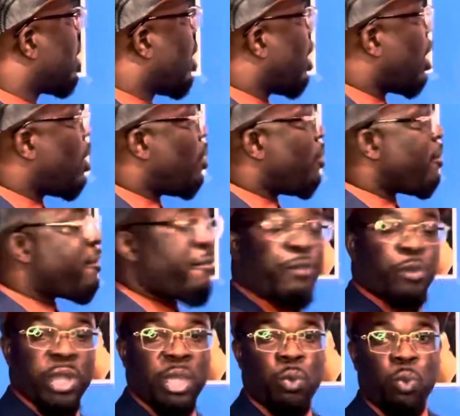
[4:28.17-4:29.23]
oh,
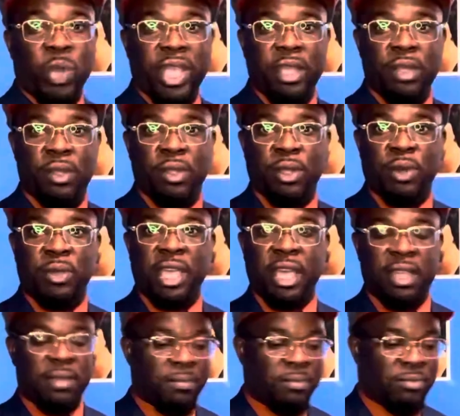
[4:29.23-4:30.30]
free will,
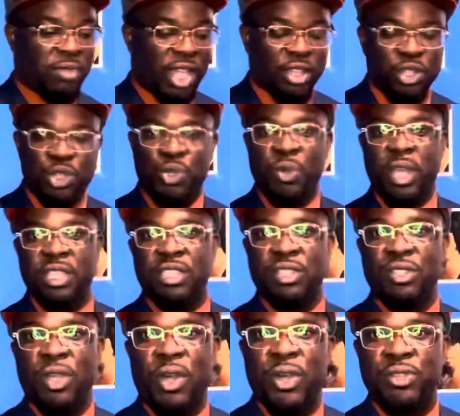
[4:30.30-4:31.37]
okay? Now, the trust
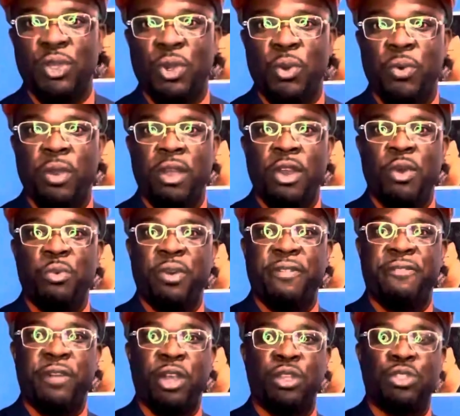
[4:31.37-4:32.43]
is also
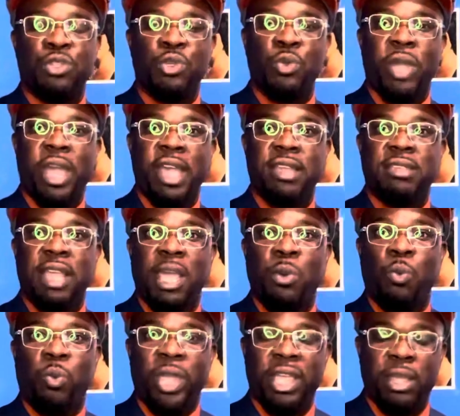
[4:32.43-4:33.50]
referred to as a
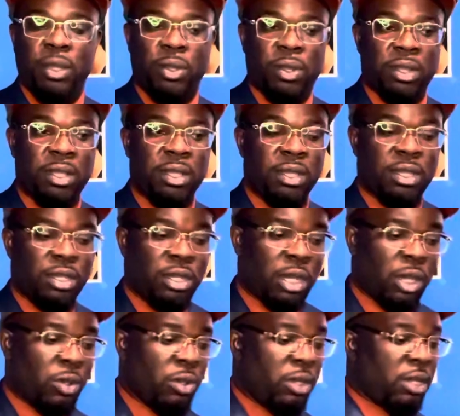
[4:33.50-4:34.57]
will. You
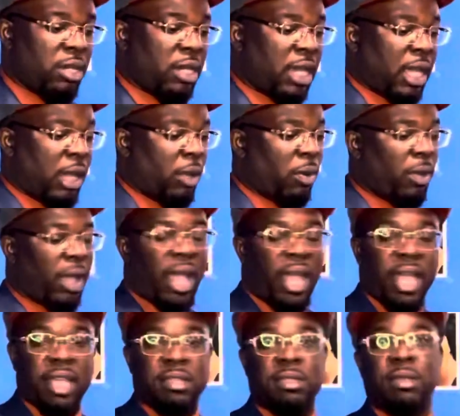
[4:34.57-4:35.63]
know, now I
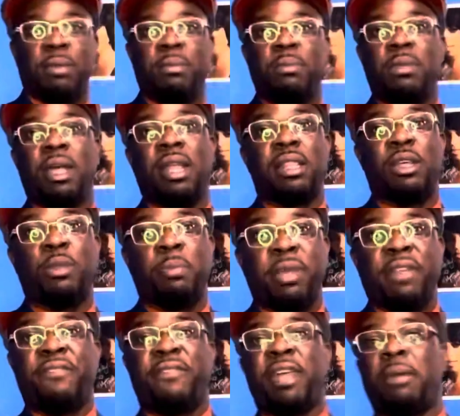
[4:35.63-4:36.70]
had some a little bit
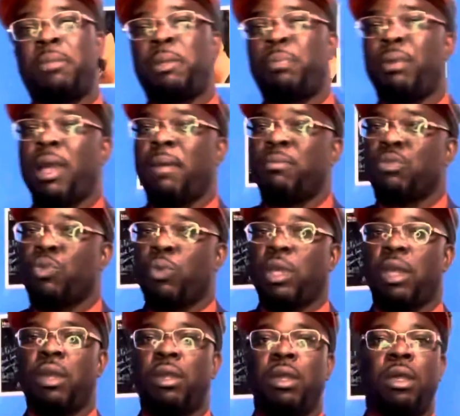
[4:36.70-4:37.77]
of family problems
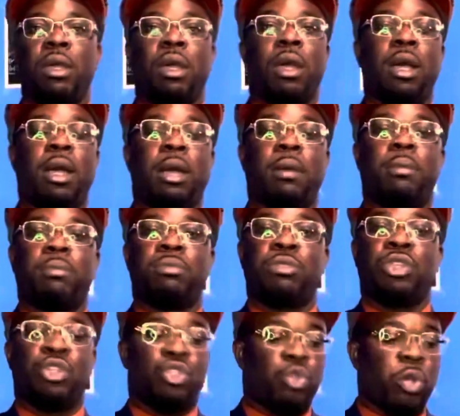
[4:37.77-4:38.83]
where um,
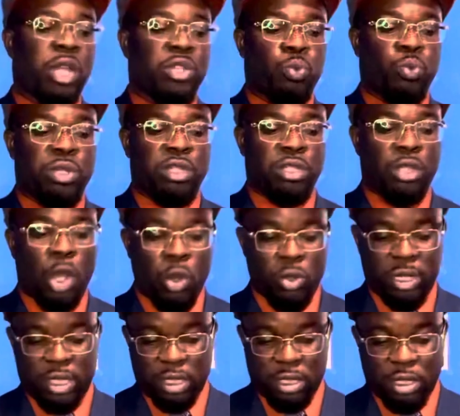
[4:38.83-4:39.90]
the trust was
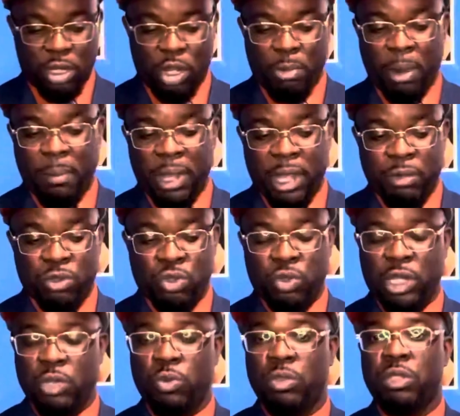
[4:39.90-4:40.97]
stolen. You know, my mom's
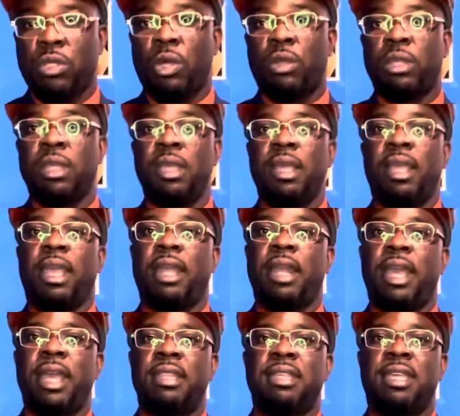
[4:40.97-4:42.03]
trust was stolen, and I
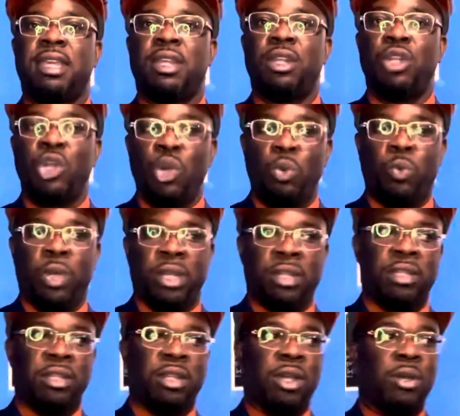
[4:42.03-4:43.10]
had to get a new
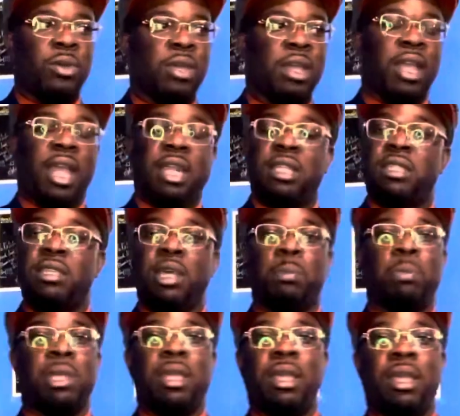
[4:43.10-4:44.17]
one. You know, and it took
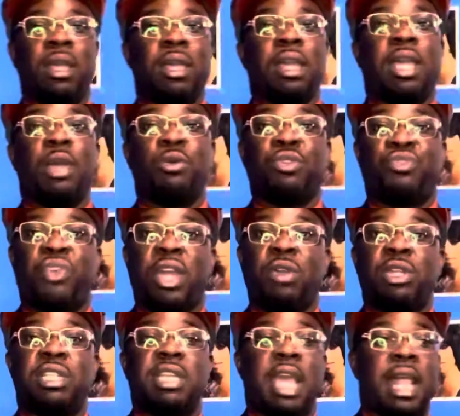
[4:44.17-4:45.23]
me. It was
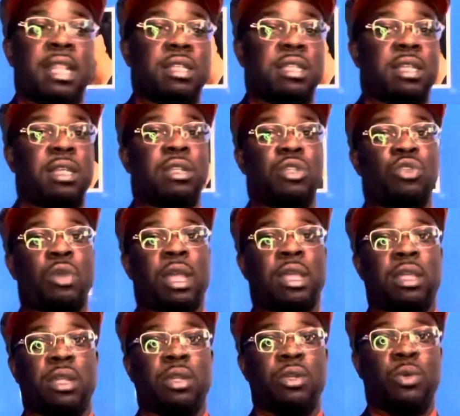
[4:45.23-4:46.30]
very challenging to try and
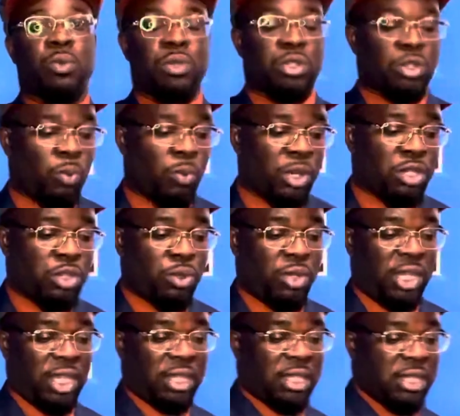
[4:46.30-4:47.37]
get a new one. So once you
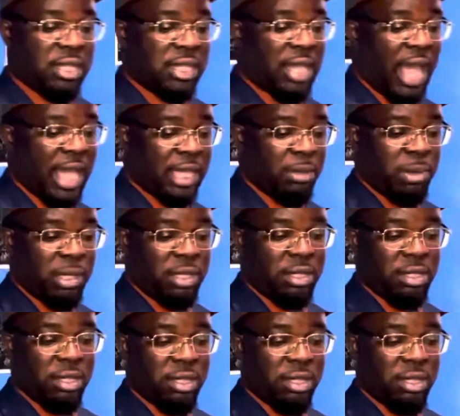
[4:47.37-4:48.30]
get this document,